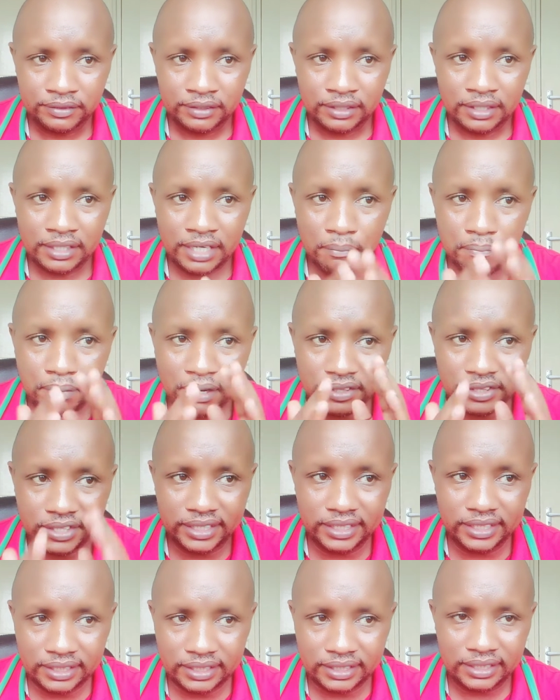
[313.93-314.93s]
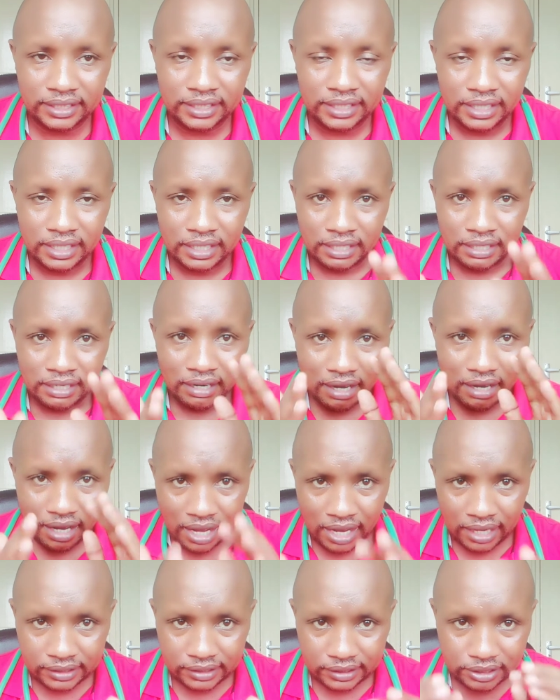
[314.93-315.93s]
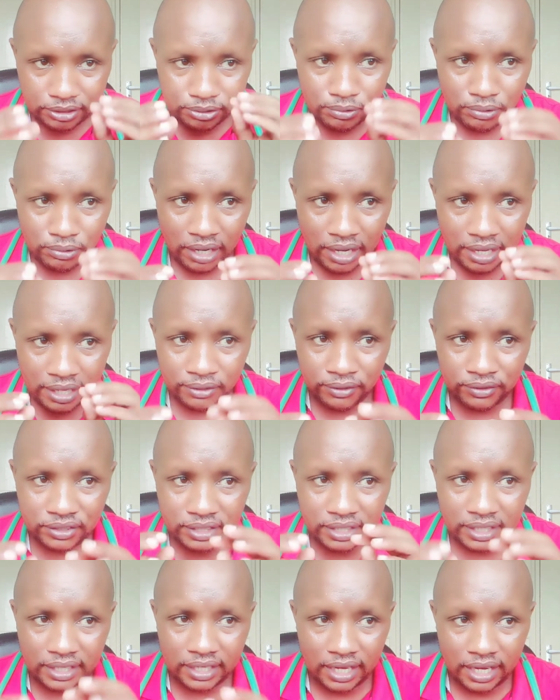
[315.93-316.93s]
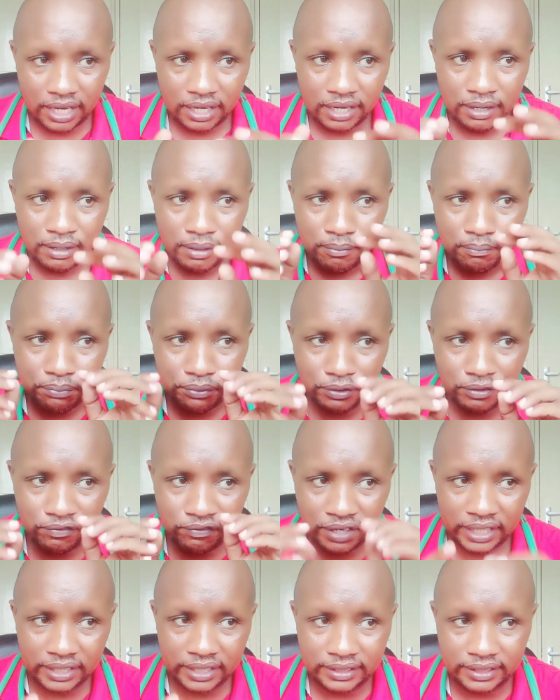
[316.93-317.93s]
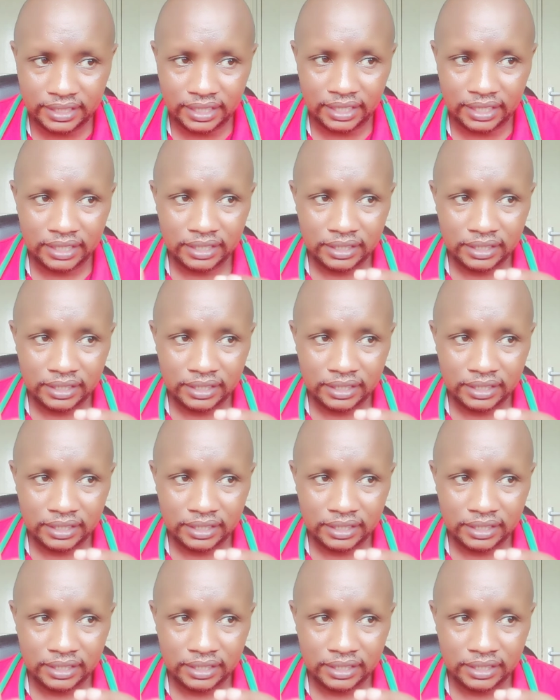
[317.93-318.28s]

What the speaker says: Number 3, ask your healthcare provider